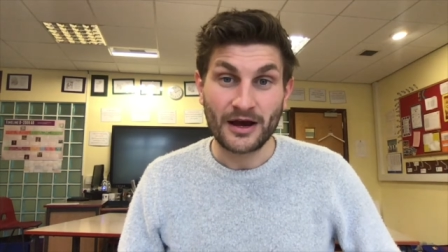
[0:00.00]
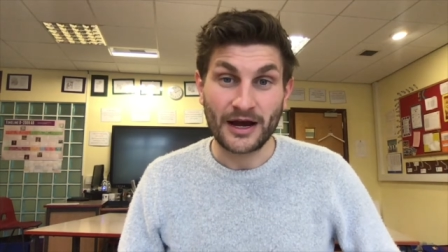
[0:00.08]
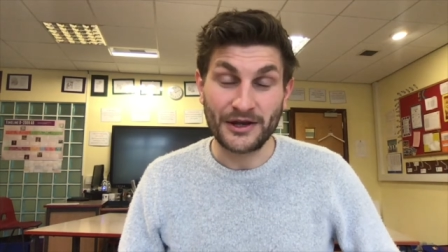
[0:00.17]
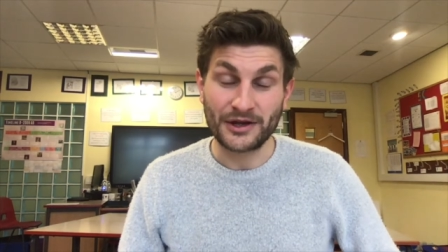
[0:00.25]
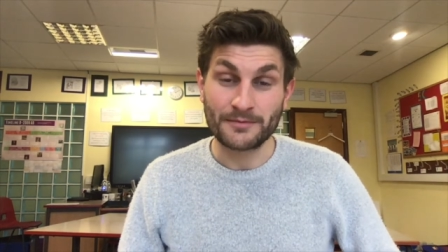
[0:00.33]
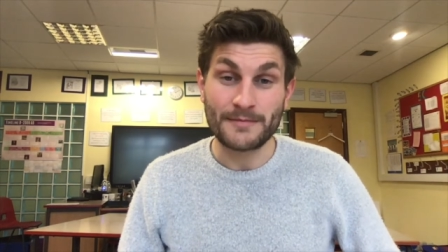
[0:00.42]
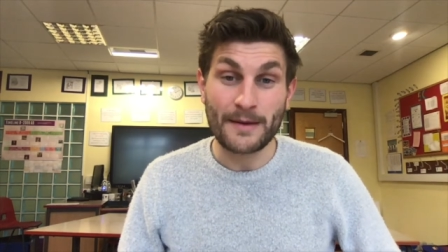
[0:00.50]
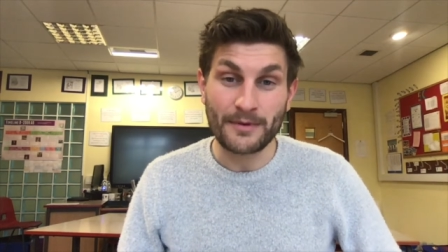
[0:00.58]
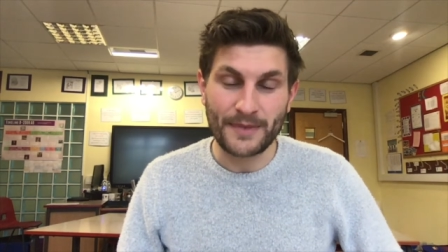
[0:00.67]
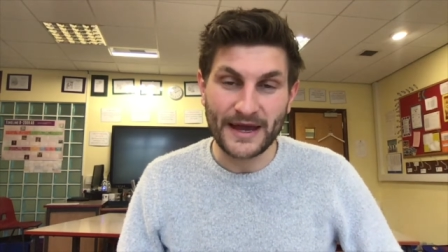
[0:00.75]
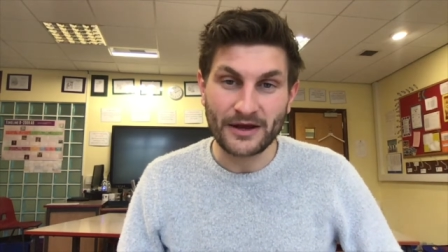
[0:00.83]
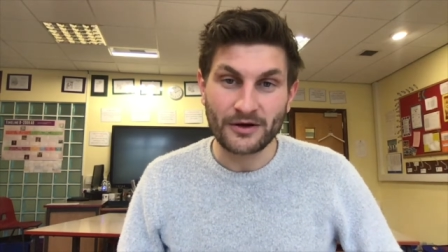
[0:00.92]
and you can maybe
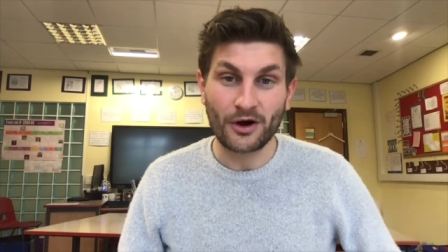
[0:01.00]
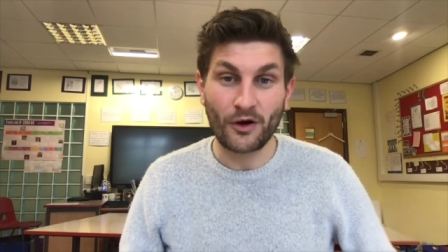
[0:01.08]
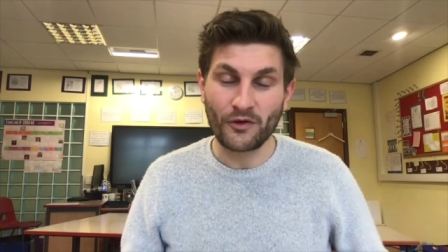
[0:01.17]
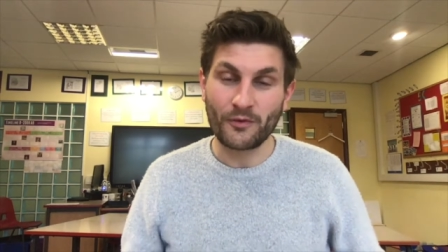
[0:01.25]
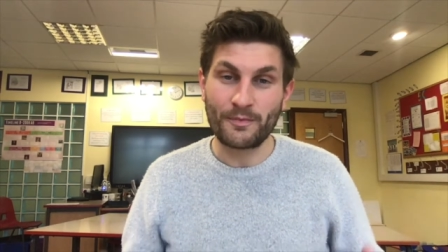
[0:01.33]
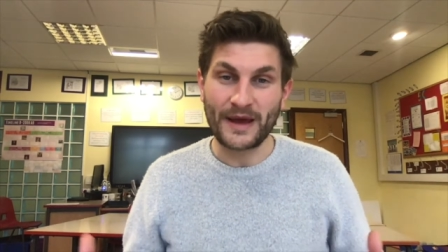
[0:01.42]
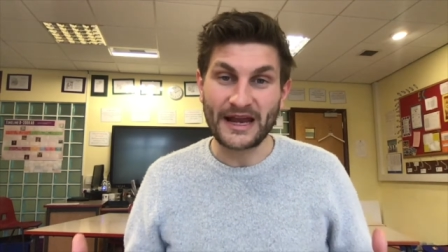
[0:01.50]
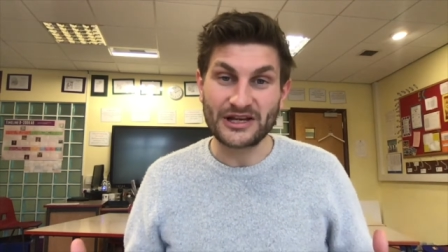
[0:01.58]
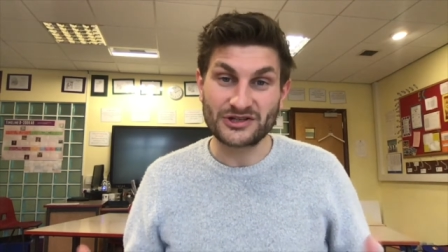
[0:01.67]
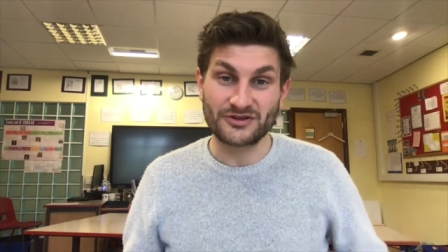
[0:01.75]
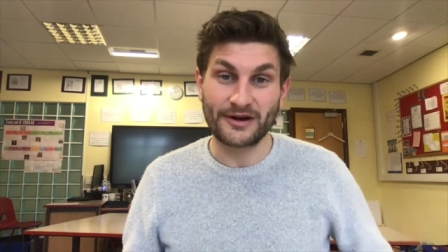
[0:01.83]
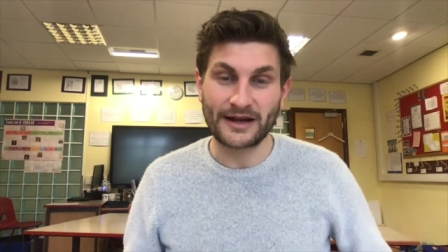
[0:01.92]
be on the
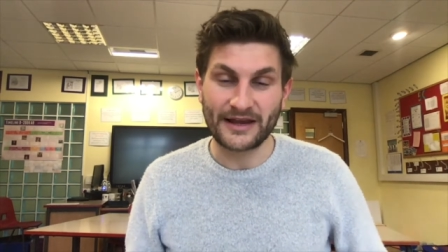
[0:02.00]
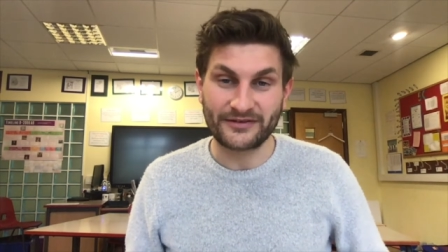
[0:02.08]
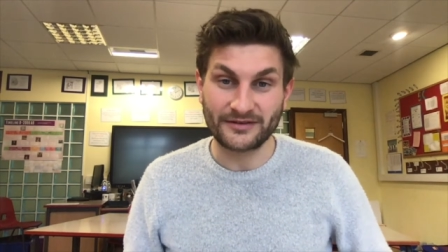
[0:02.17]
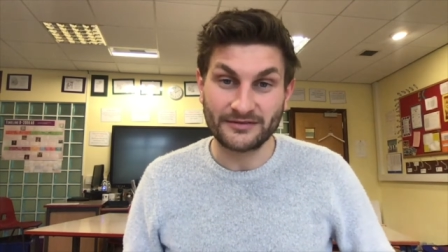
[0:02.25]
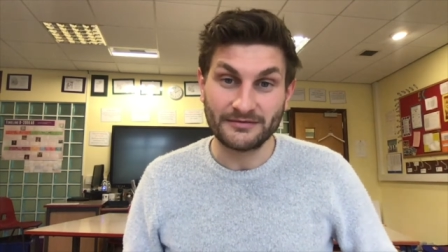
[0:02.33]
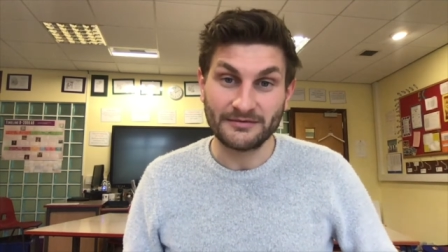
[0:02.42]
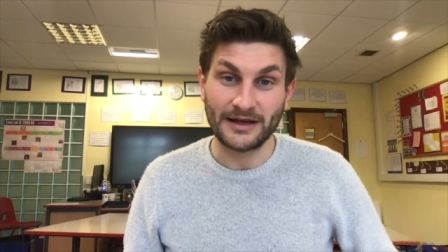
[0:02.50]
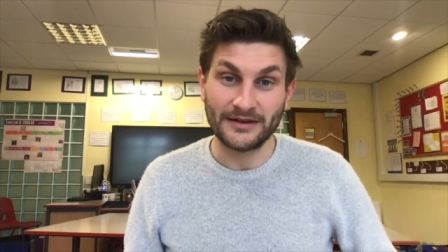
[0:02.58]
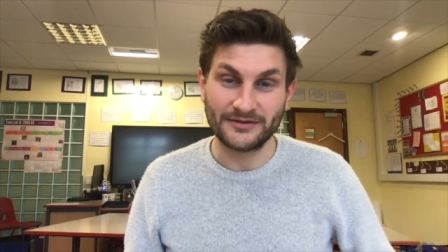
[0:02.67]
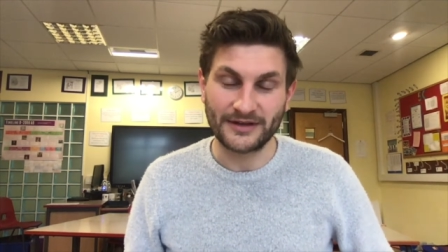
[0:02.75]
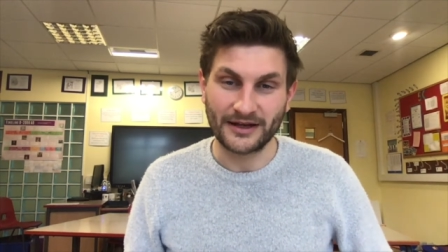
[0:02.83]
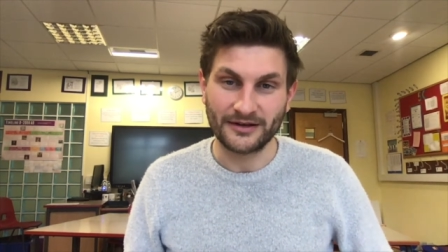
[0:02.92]
beach during a lesson
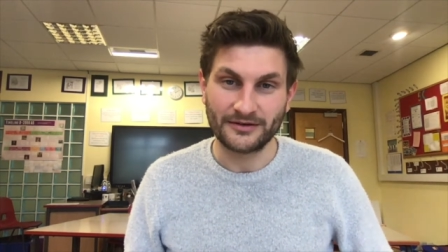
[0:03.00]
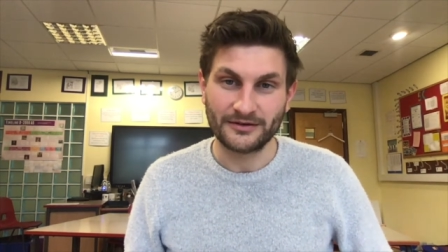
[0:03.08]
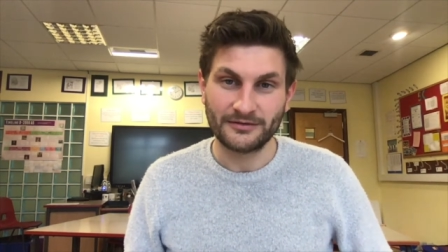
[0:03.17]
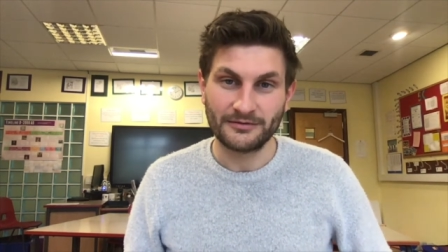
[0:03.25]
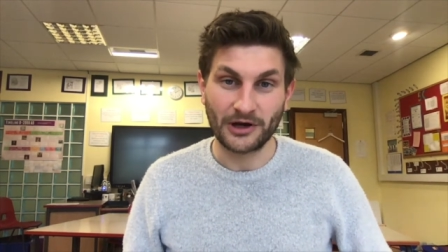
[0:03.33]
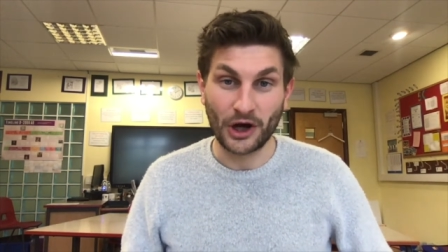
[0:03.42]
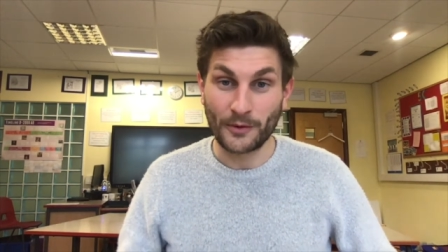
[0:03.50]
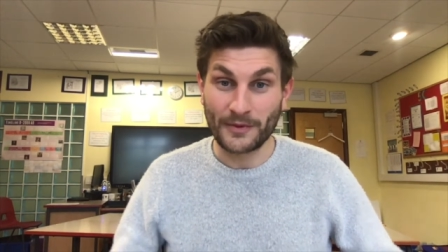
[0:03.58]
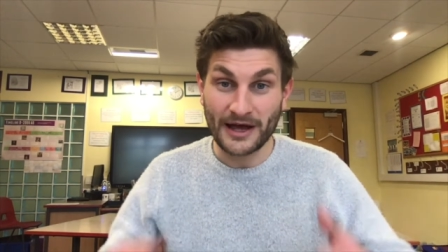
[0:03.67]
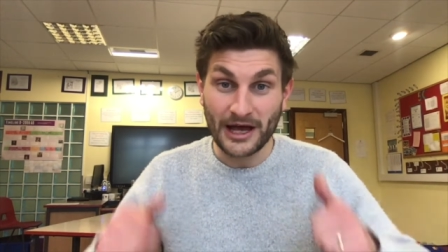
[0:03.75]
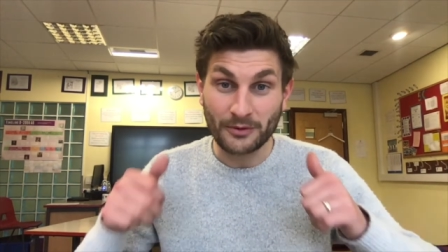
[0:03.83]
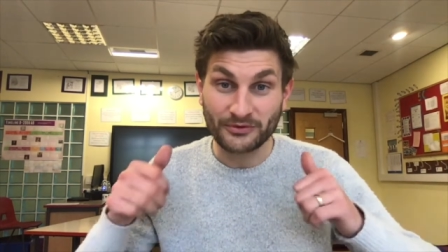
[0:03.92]
instead. I hope
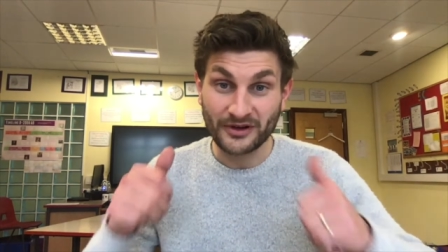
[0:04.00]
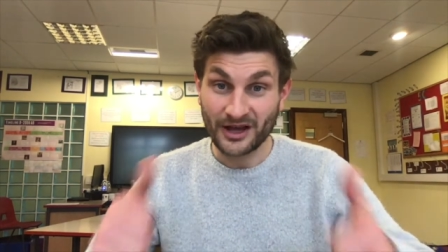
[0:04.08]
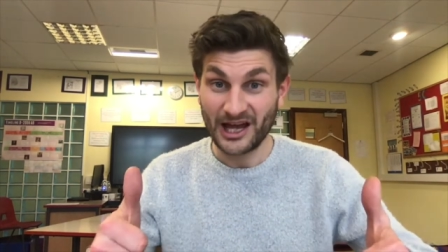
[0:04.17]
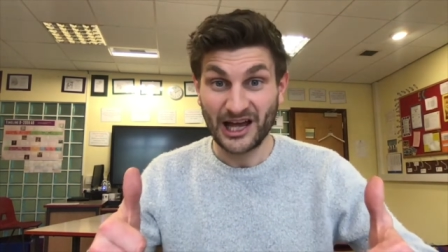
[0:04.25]
that helps.